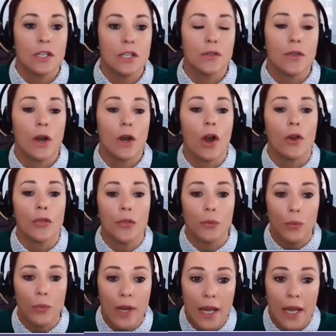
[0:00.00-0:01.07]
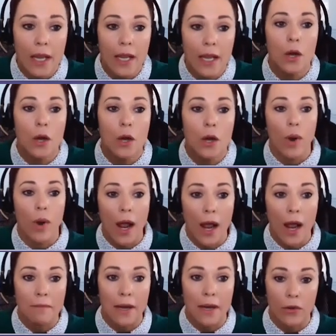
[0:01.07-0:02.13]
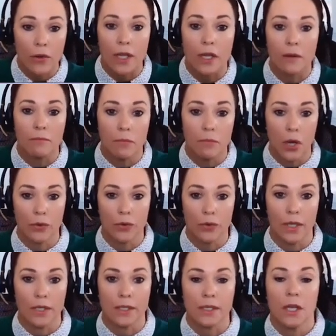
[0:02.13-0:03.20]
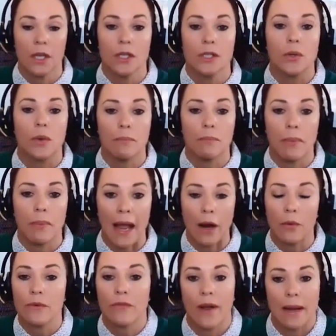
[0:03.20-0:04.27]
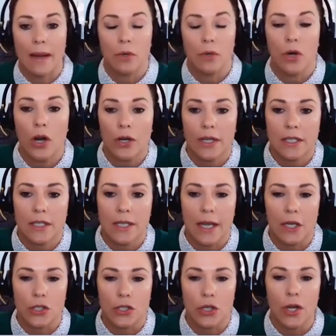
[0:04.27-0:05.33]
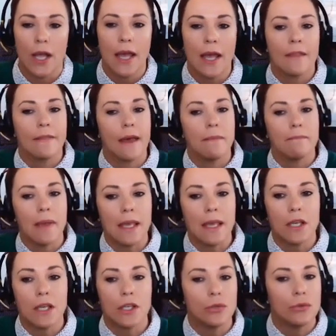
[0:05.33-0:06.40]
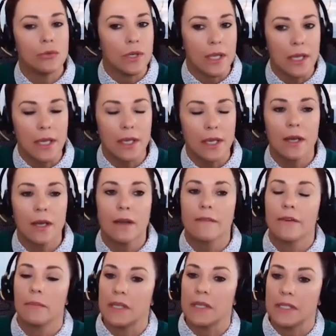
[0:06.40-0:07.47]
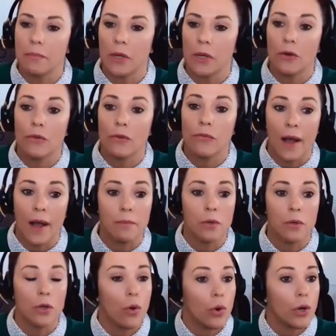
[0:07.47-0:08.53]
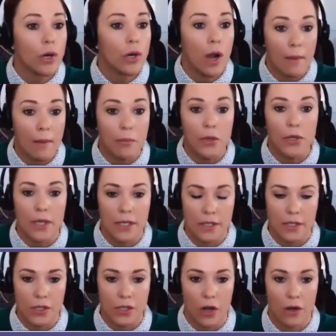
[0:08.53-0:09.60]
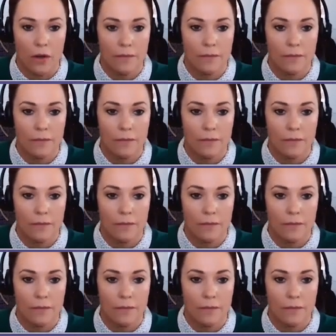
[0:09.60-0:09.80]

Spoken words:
So there are three primary components to a powered fiber architecture that make it unique from a typical fiber or copper install.